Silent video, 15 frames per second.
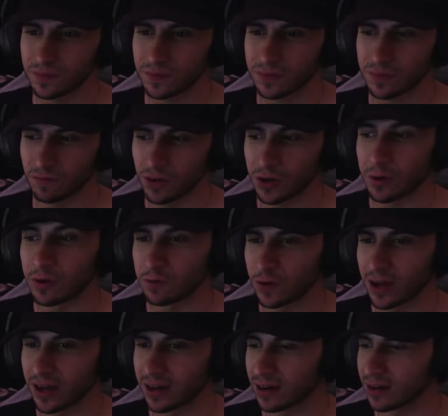Very
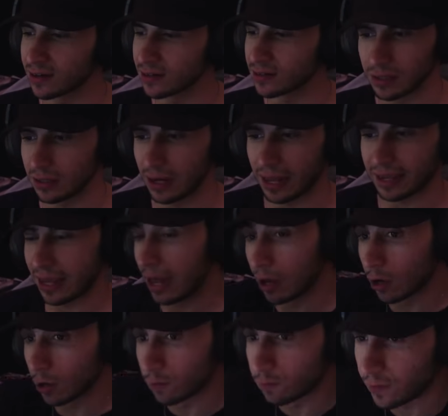fun. Like, a
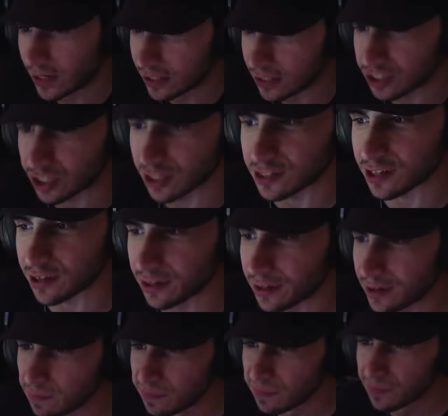lot of fun shots
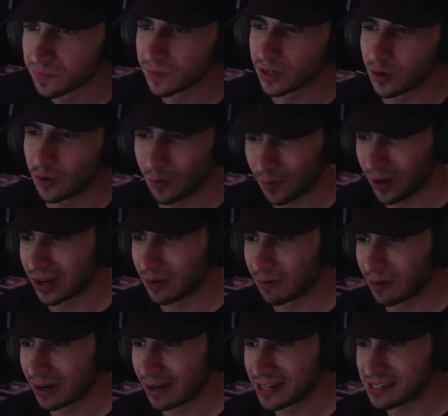here. Really,
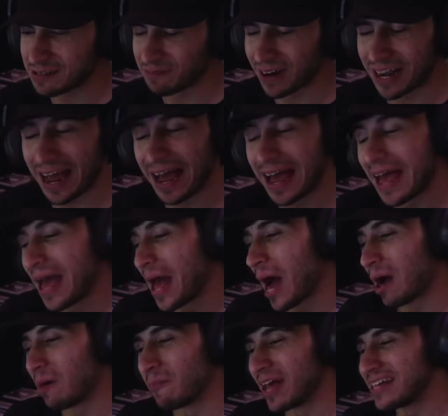really nice. But yeah,
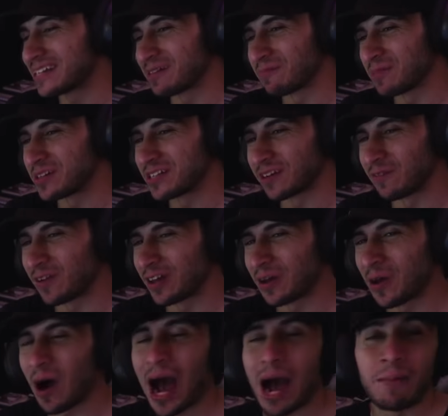amazing music
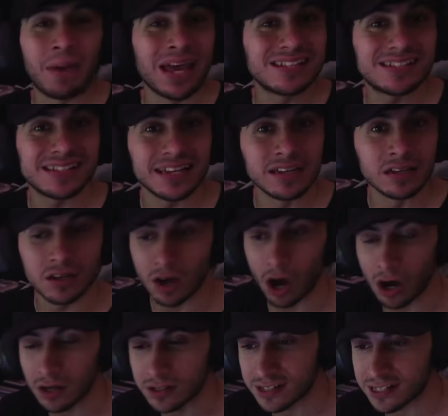video, amazing
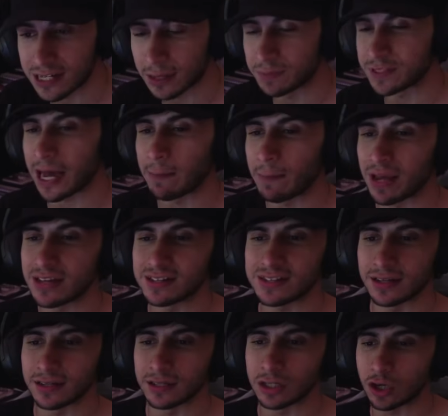concept,
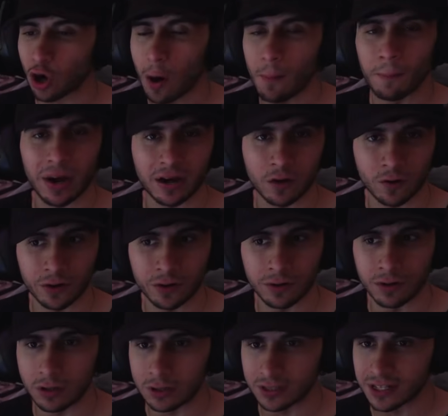amazing comeback
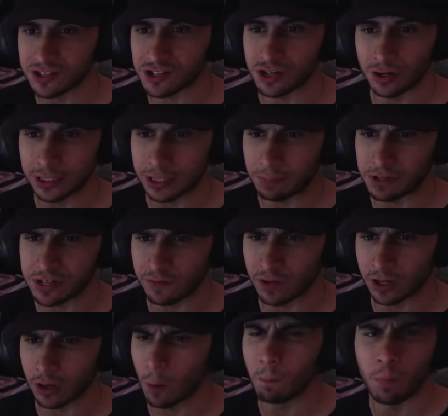overall. The song, the music
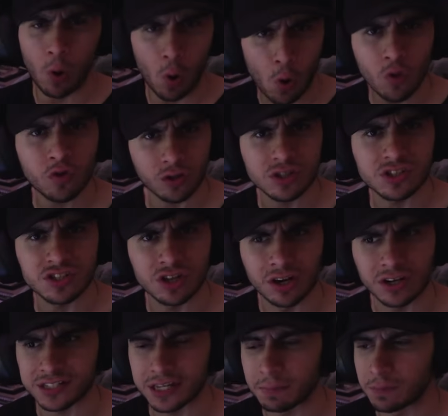video, both
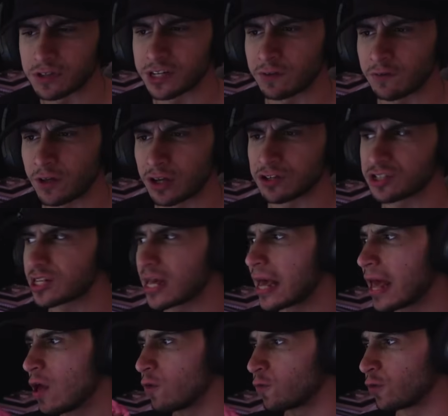songs and music videos,
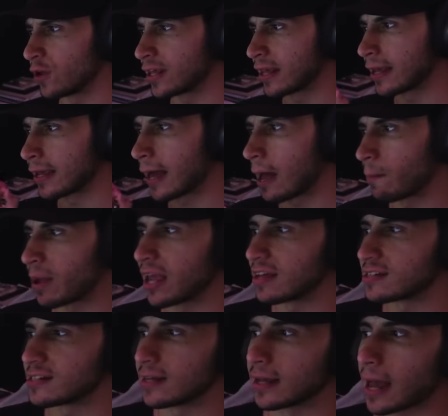freaking
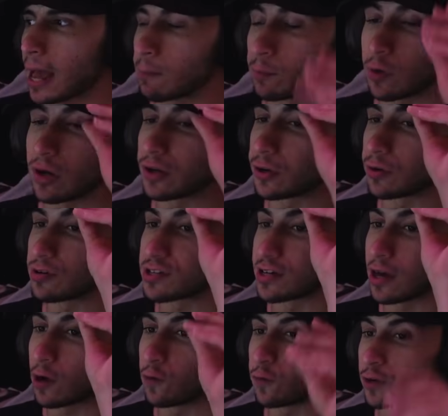amazing. I'm really curious
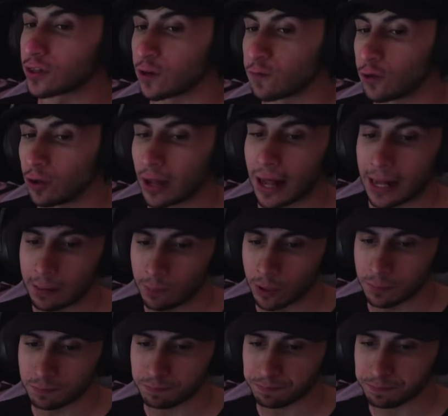now for the full album.